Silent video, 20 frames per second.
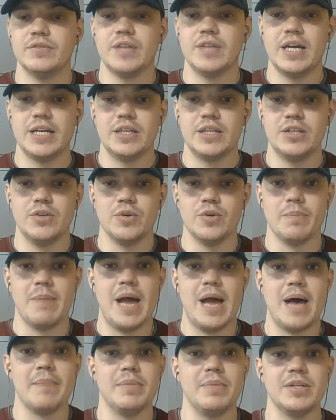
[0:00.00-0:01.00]
like your
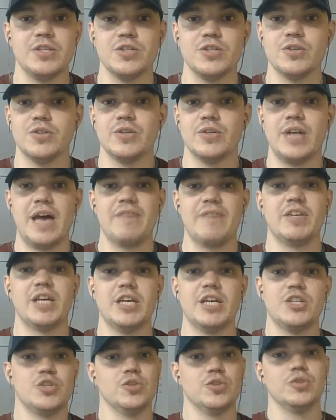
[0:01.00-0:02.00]
map. It's your
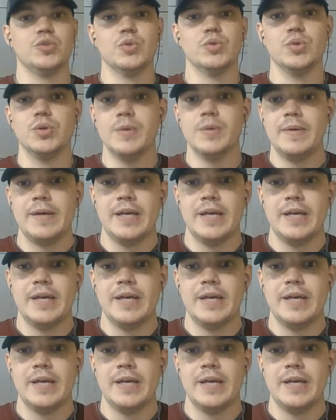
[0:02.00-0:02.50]
navigational tool.